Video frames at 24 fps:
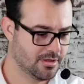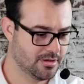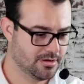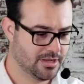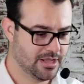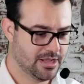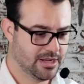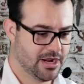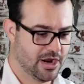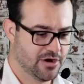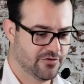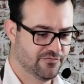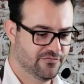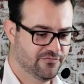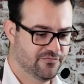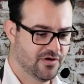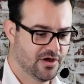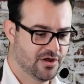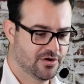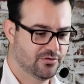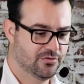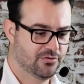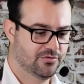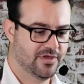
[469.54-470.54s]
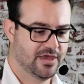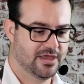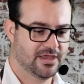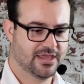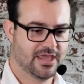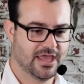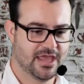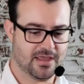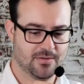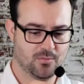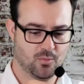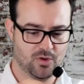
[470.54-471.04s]
take our funnel that
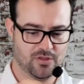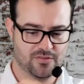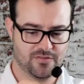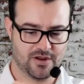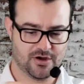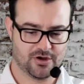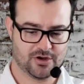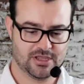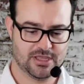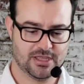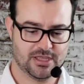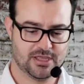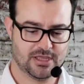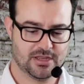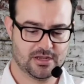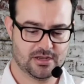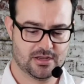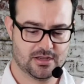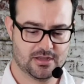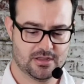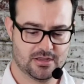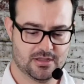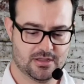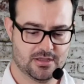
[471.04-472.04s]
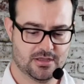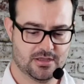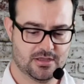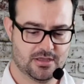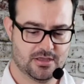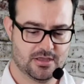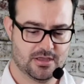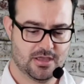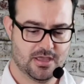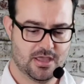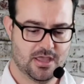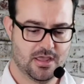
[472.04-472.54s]
came with our kit,
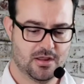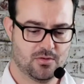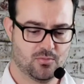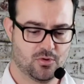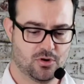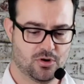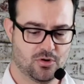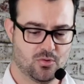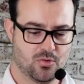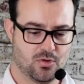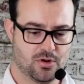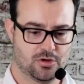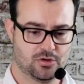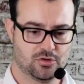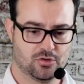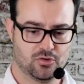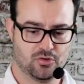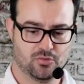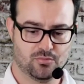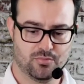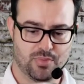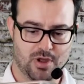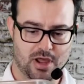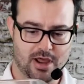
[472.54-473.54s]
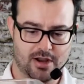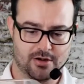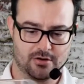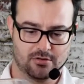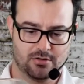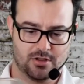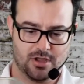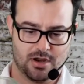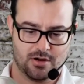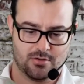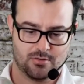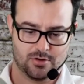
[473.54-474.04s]
and we're going to
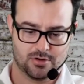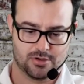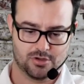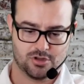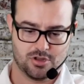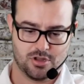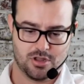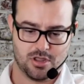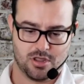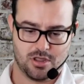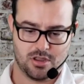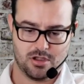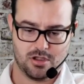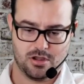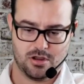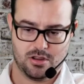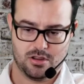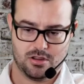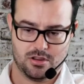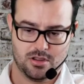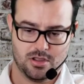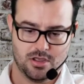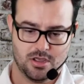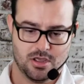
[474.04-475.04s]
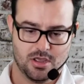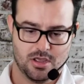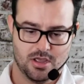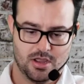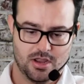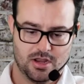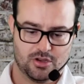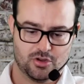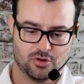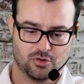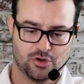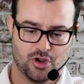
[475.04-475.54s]
bottle our gin.
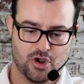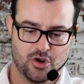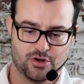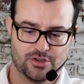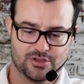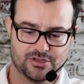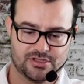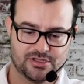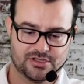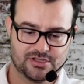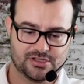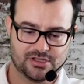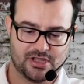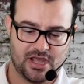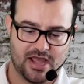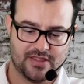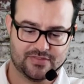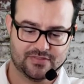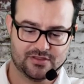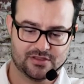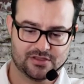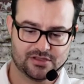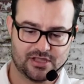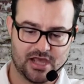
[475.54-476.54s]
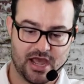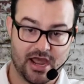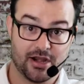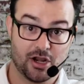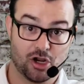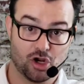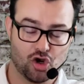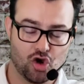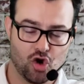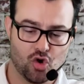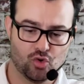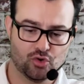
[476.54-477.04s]
You'll notice it's got this kind
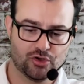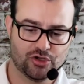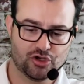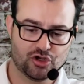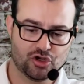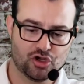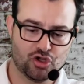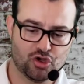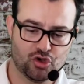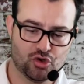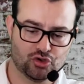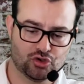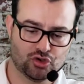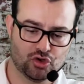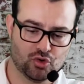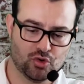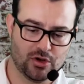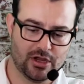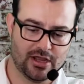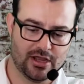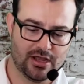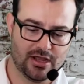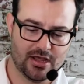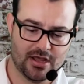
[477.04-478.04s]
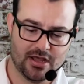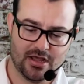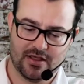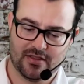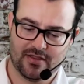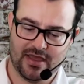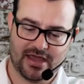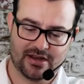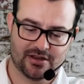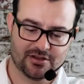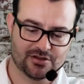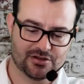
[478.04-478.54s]
of golden hue to it.
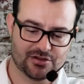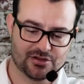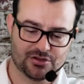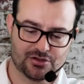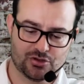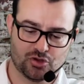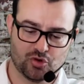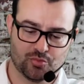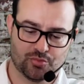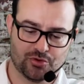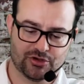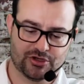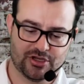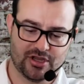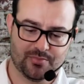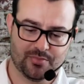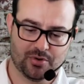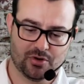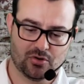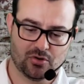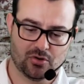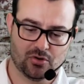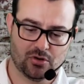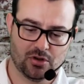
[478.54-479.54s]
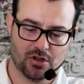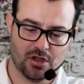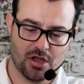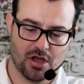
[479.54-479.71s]
That is super typical